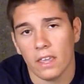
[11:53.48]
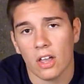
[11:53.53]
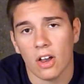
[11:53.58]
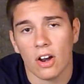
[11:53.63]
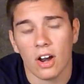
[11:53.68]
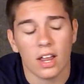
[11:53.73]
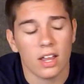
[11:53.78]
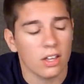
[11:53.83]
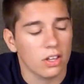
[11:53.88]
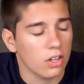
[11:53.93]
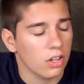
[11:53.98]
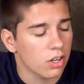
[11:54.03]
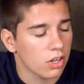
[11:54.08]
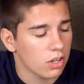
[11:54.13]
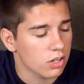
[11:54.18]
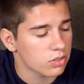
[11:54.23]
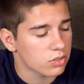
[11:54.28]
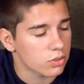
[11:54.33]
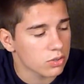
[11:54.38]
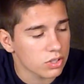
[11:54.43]
Alright,
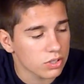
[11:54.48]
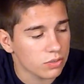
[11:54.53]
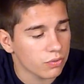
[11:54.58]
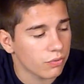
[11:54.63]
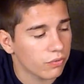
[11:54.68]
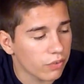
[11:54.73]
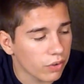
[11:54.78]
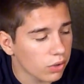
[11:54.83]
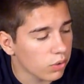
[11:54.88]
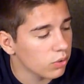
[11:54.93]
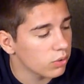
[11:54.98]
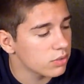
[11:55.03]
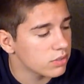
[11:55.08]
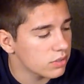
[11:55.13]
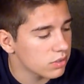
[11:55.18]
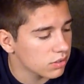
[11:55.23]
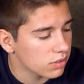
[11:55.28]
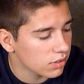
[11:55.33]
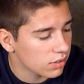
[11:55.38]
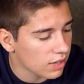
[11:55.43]
so just
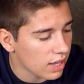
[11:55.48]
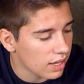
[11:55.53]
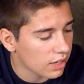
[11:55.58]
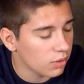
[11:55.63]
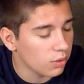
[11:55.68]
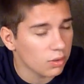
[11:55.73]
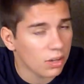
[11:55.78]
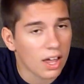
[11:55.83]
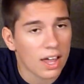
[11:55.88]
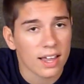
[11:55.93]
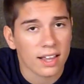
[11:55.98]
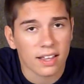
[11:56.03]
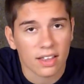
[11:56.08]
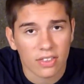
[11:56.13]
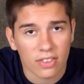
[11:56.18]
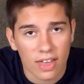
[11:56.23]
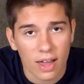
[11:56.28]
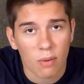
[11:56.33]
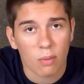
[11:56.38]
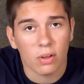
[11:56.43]
foods that you like
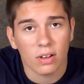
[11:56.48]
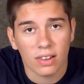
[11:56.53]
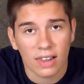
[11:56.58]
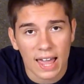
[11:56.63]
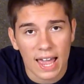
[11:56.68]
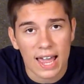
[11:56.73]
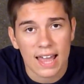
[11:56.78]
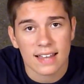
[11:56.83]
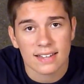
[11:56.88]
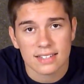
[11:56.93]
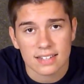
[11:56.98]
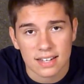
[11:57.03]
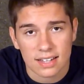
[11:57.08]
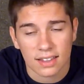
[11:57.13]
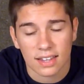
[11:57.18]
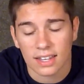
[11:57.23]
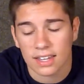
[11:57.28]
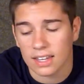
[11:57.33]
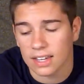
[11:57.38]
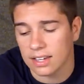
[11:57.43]
that will last in
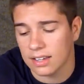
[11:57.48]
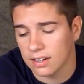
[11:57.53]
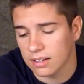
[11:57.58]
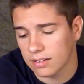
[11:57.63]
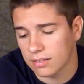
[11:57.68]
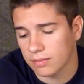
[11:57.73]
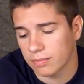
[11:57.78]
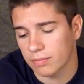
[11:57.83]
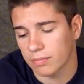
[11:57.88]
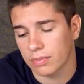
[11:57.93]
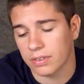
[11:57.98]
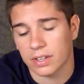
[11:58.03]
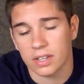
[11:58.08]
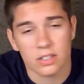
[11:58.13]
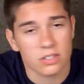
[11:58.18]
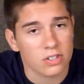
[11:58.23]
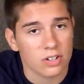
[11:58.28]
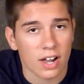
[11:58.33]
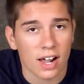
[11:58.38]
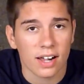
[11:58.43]
the heat,
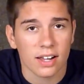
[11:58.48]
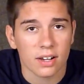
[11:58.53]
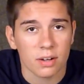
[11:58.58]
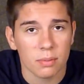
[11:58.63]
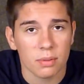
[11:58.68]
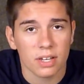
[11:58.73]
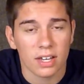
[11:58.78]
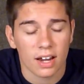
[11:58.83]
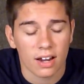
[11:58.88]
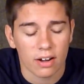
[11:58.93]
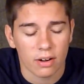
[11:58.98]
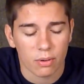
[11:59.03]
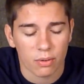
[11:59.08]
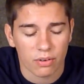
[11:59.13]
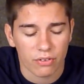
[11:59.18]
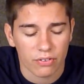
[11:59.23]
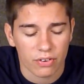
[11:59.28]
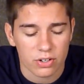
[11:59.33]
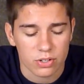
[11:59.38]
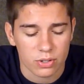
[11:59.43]
because you're not going to be carrying a
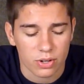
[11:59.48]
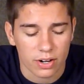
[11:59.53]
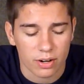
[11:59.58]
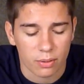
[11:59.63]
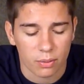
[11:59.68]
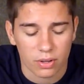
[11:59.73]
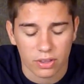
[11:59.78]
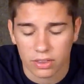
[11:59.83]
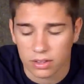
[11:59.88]
refrigerator with